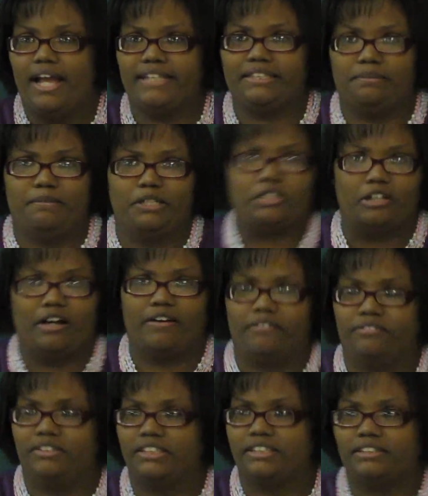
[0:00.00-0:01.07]
a mixture
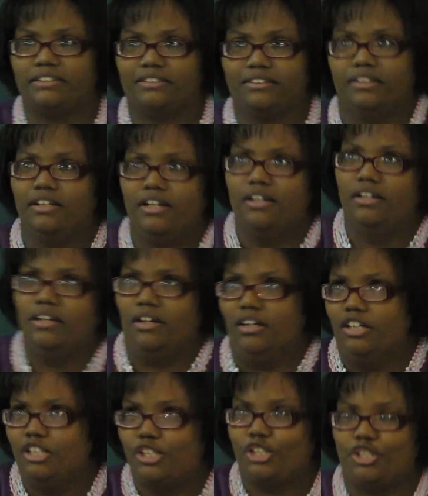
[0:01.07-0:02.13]
of just
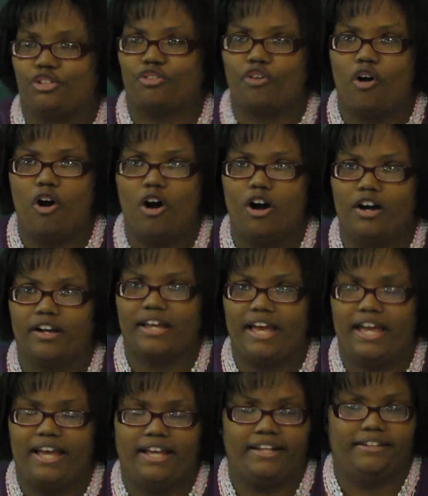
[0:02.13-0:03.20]
strong
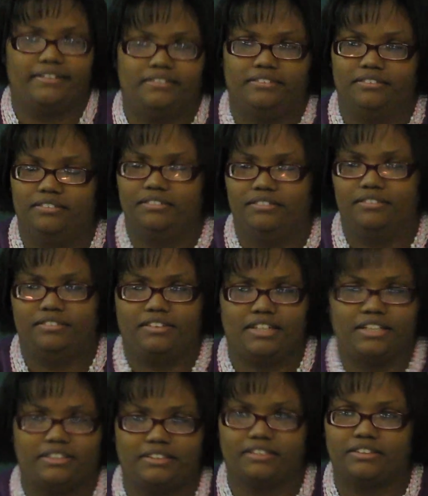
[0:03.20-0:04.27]
and
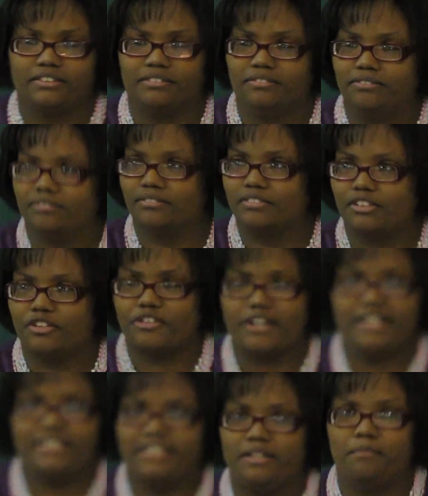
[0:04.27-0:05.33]
just
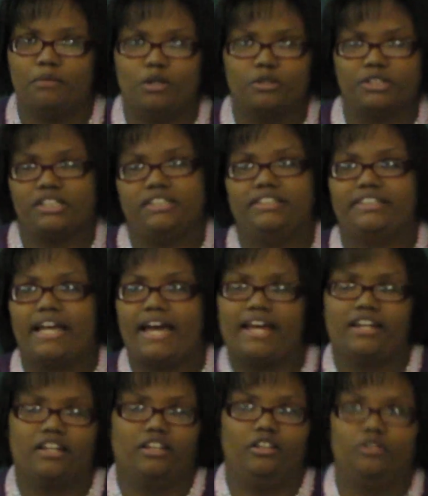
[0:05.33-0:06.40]
crazy emotions
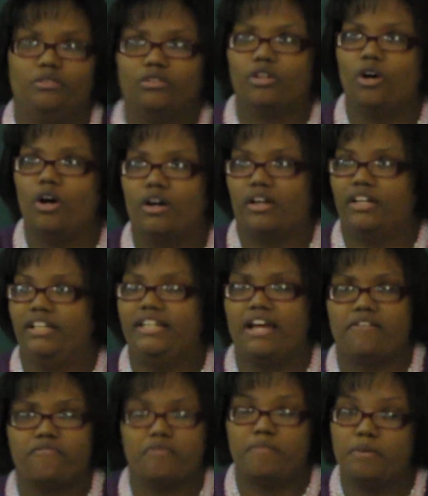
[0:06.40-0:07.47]
that you thought could
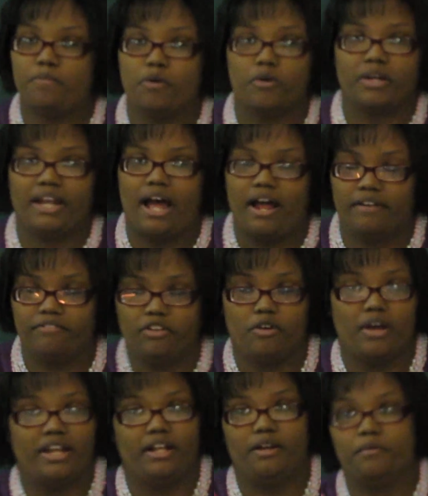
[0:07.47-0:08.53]
never be broken out of you,
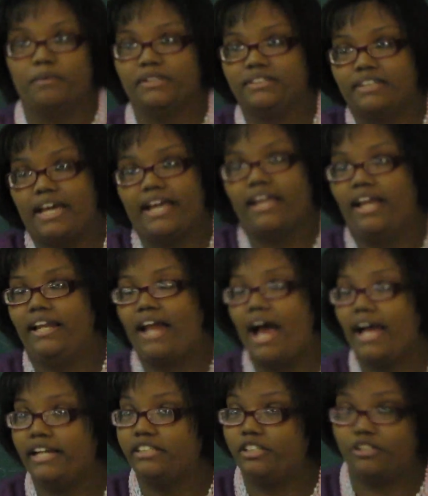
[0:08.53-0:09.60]
and it was like an
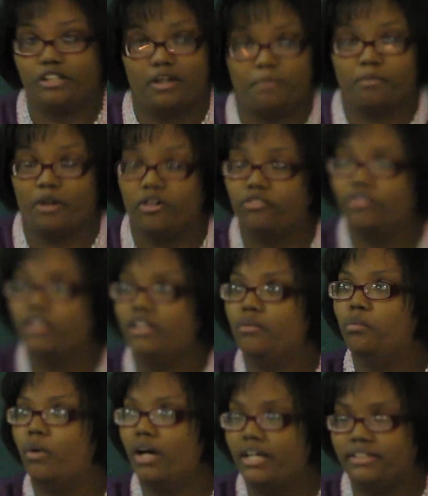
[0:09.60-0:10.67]
ice chipper. It really
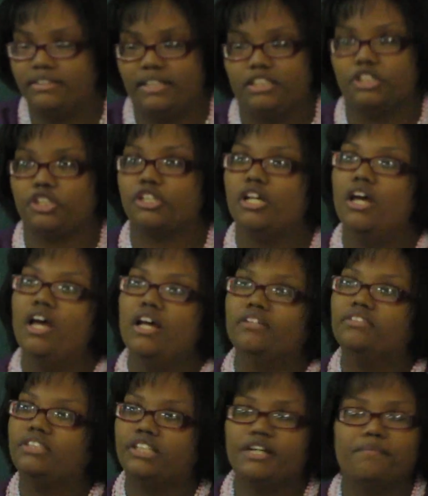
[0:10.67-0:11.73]
was. They just
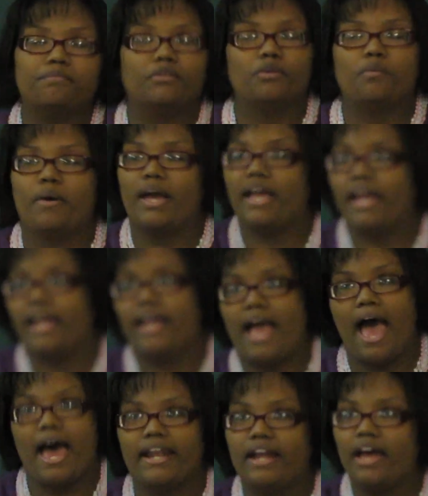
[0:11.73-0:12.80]
chipped away
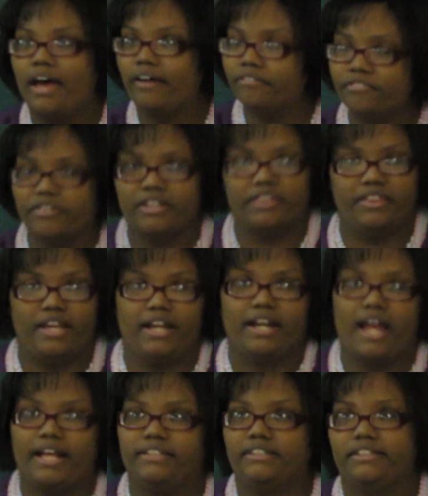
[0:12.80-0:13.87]
at everything
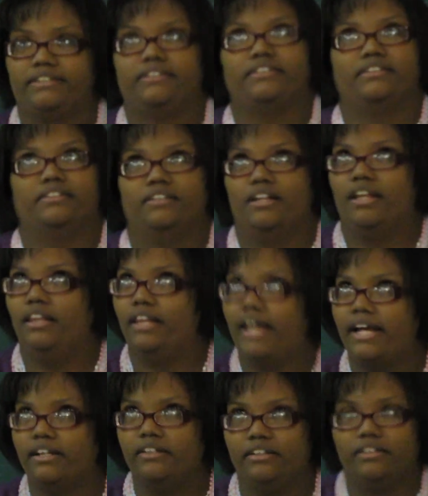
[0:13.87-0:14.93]
and just
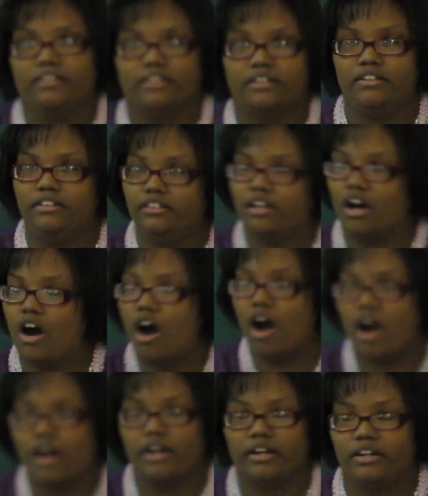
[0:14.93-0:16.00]
let your
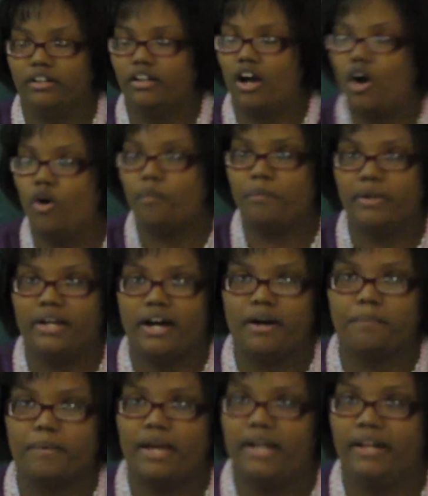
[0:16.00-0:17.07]
heart open
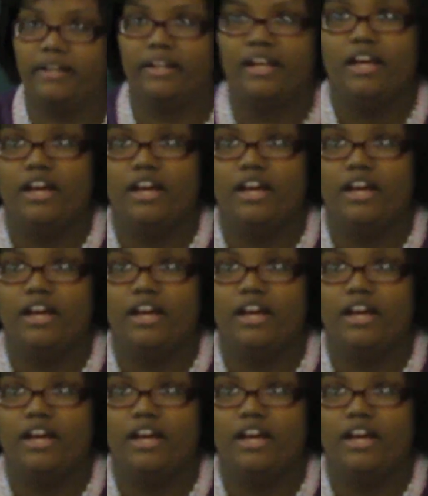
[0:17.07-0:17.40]
up, and